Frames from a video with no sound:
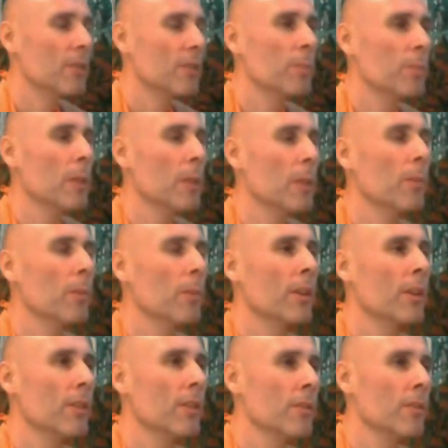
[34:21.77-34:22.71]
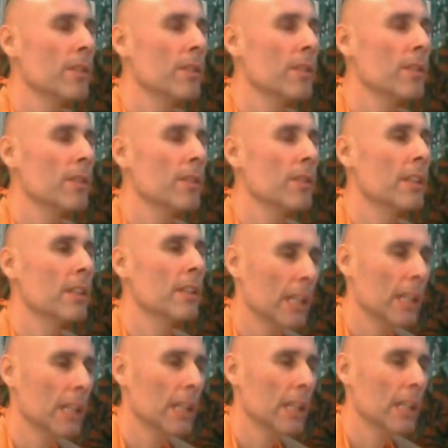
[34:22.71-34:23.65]
Because people are using their
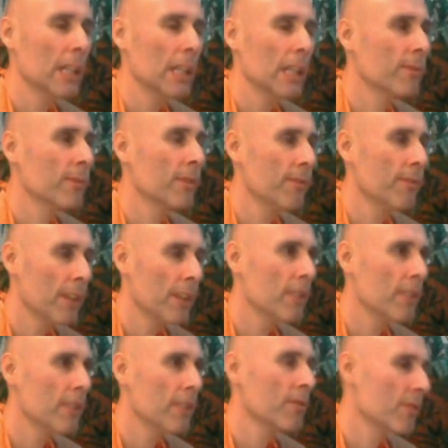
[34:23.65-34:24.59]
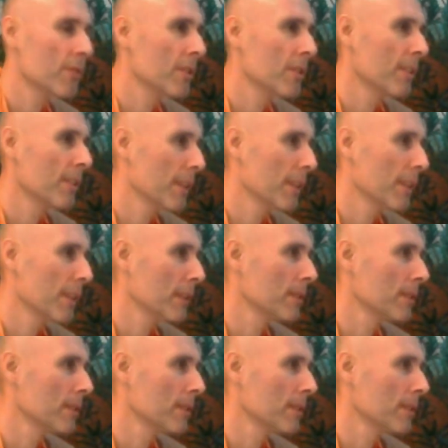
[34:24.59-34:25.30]
intelligence for very wrong,